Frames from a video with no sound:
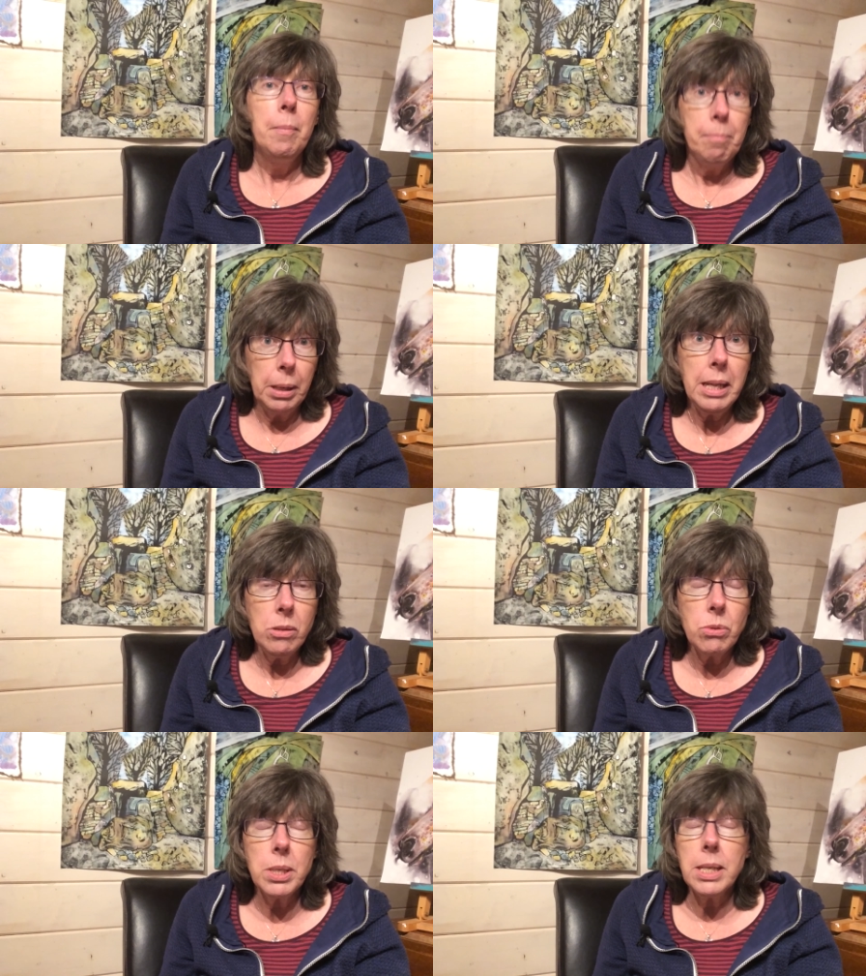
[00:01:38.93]
But
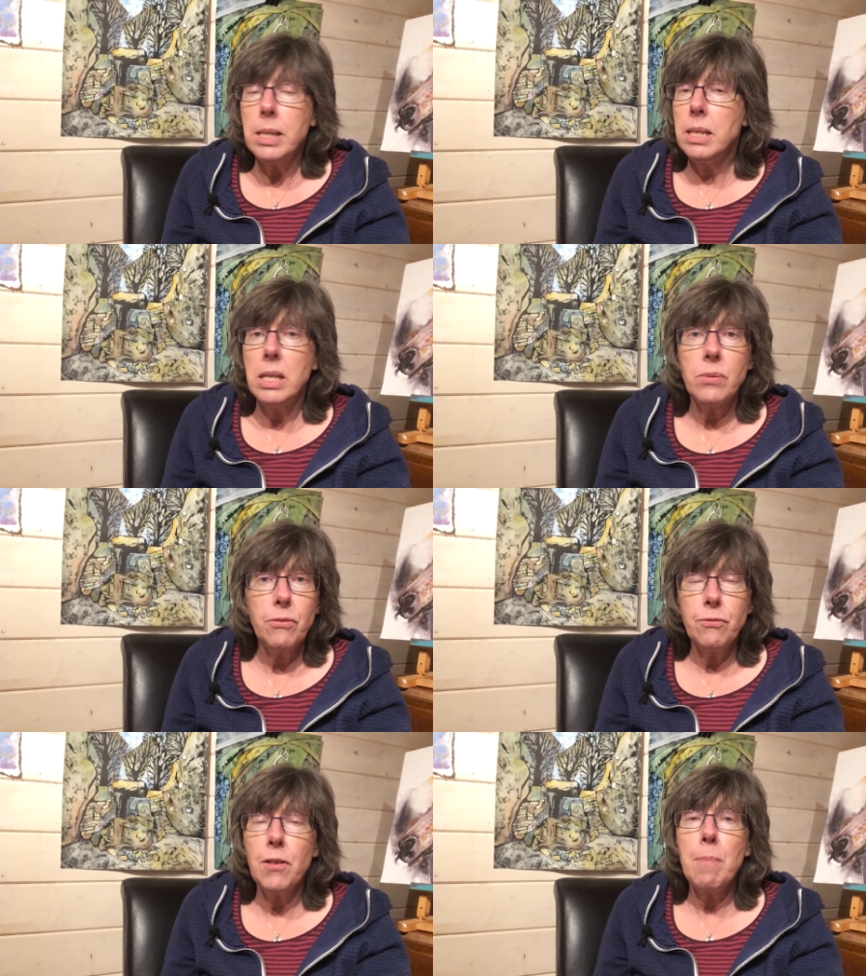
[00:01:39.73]
ink resist is
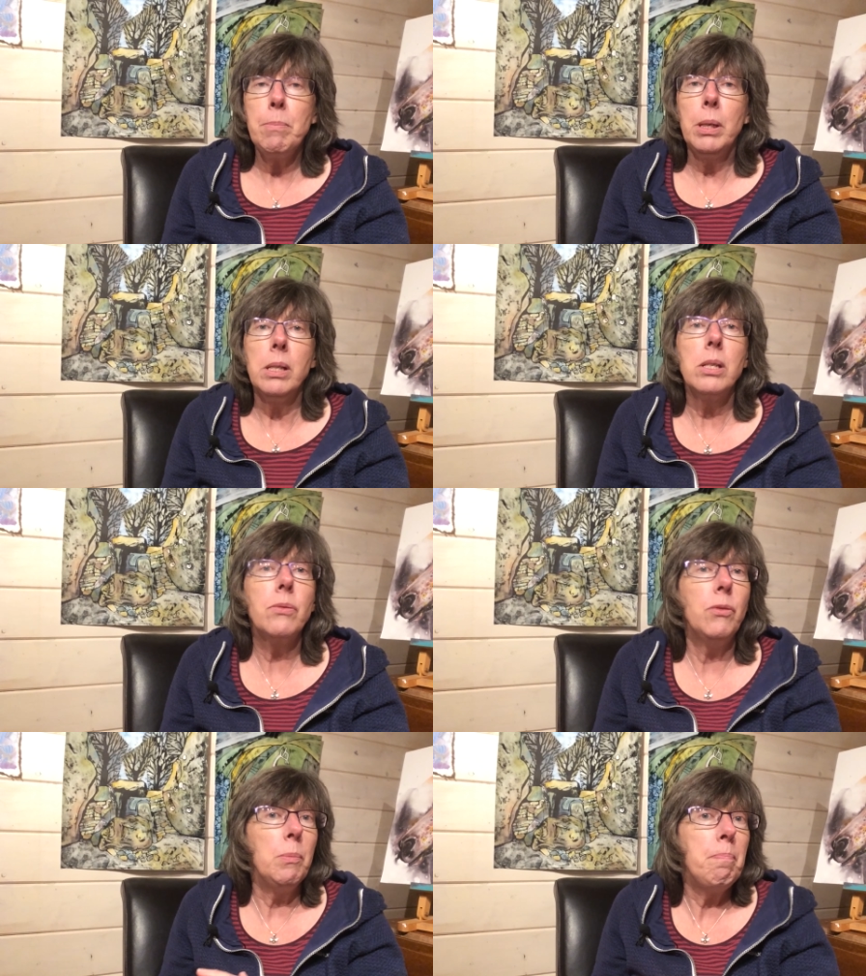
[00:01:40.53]
fabulous
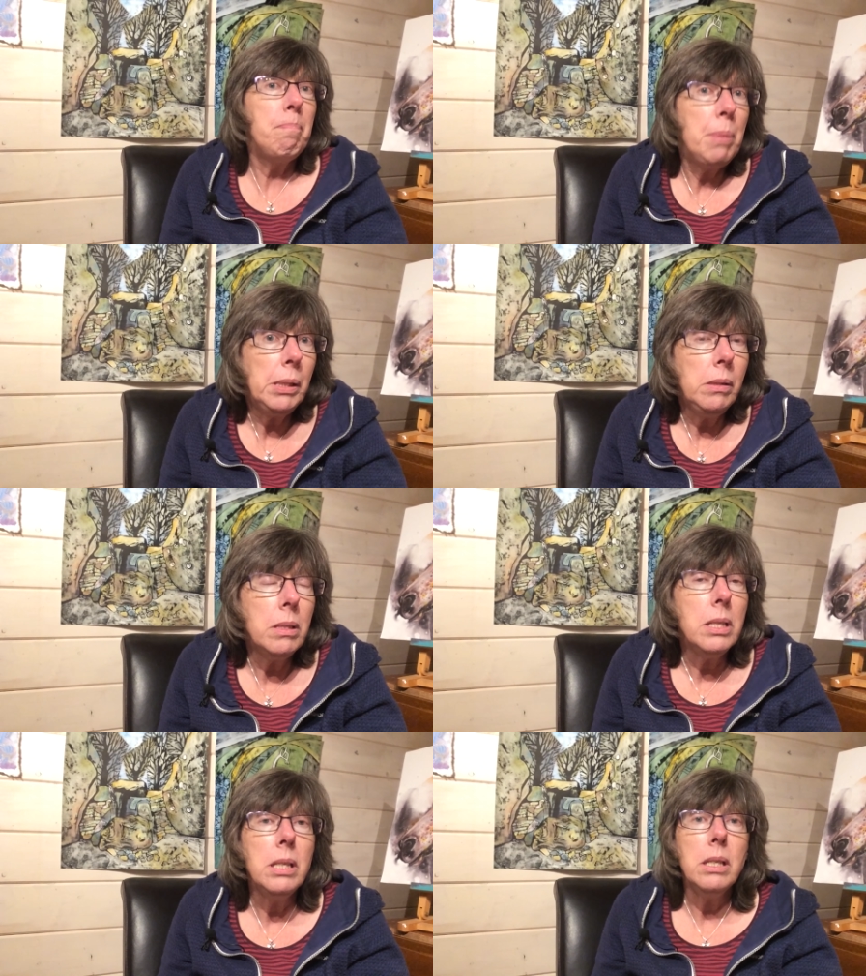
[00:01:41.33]
for
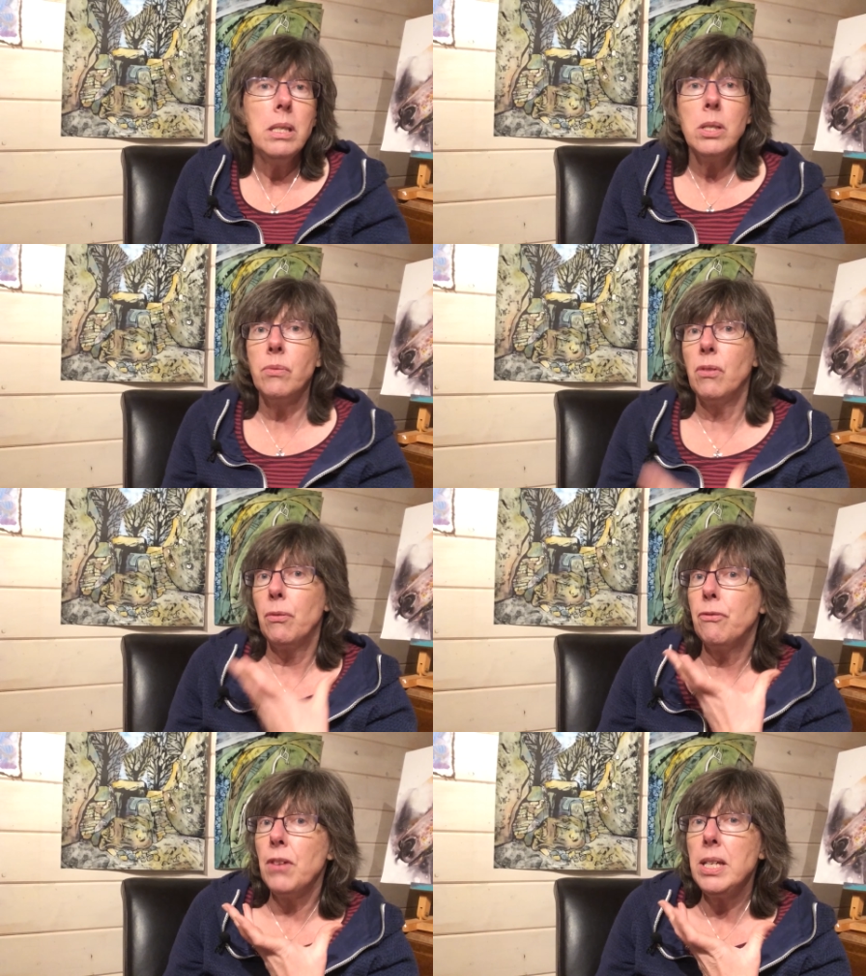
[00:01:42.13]
buildings, for
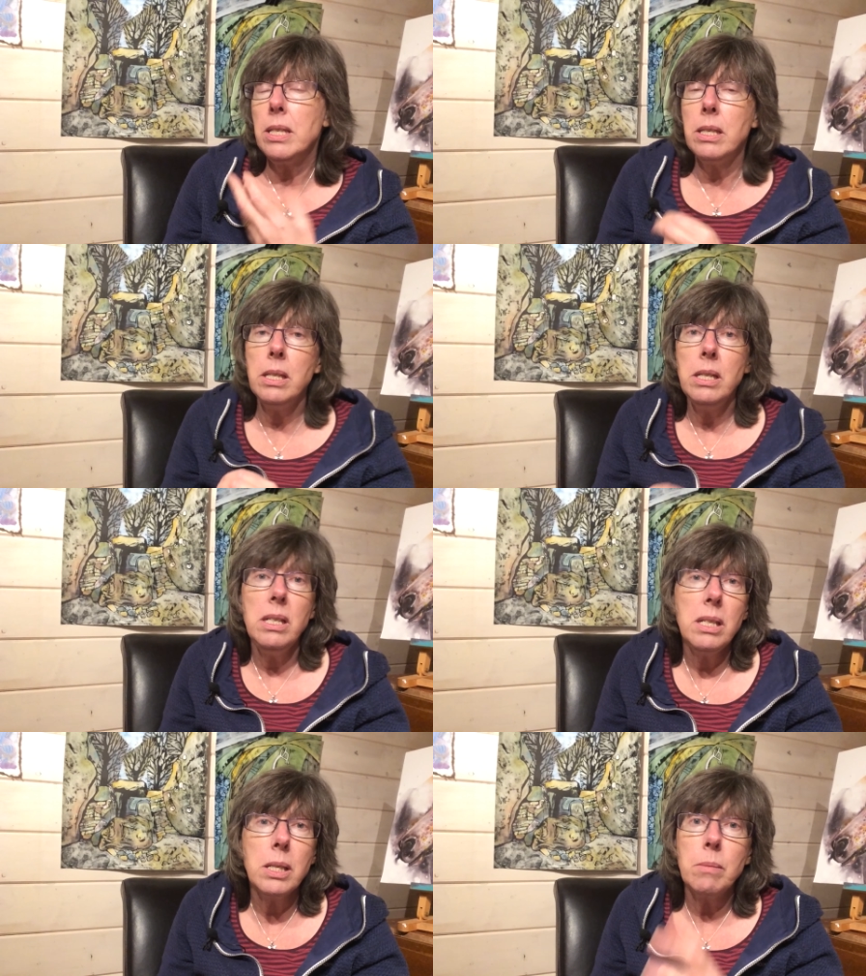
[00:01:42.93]

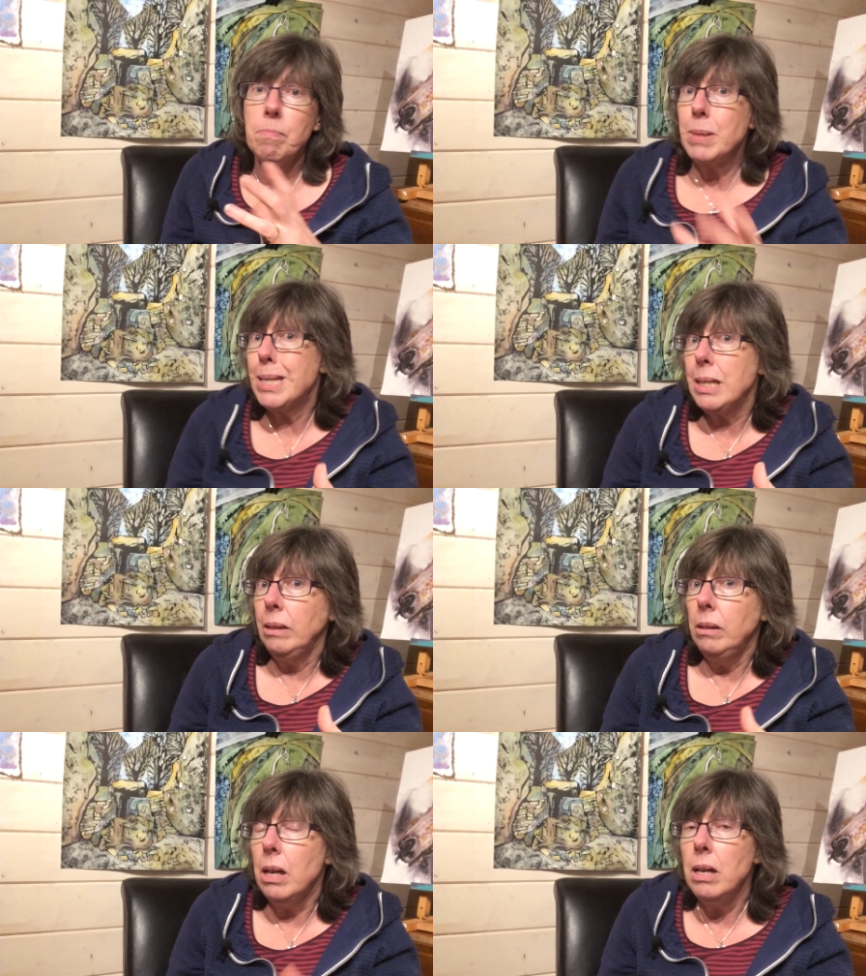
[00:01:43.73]
faces, still
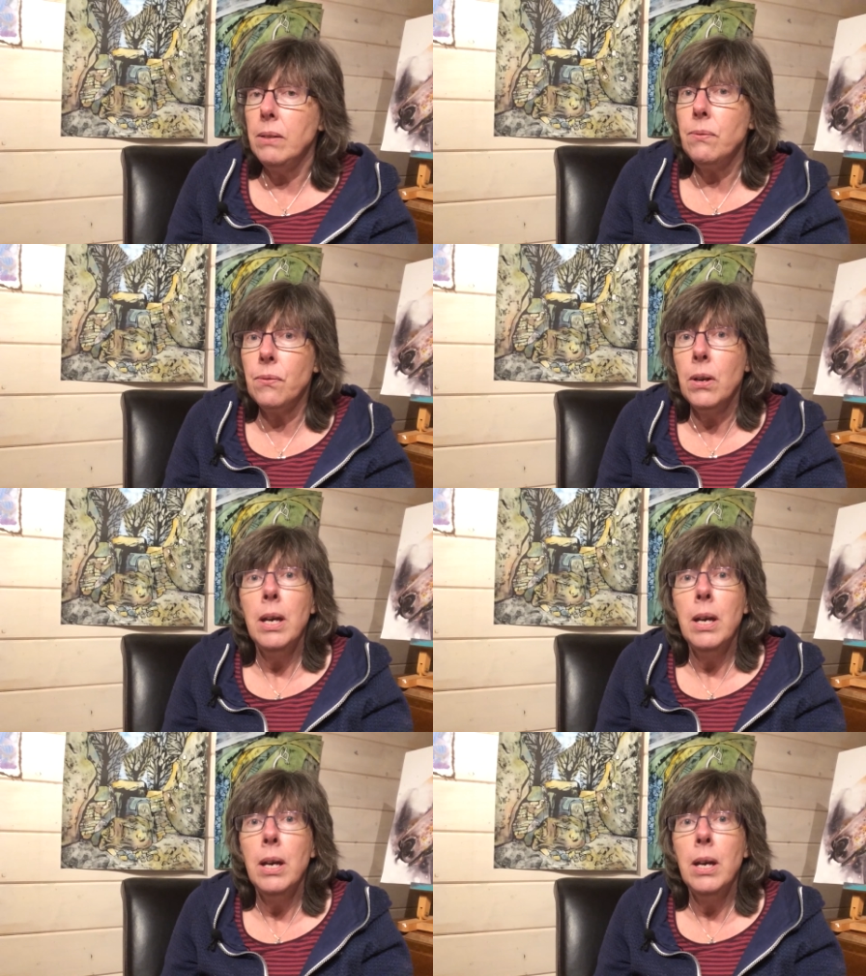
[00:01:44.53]
life.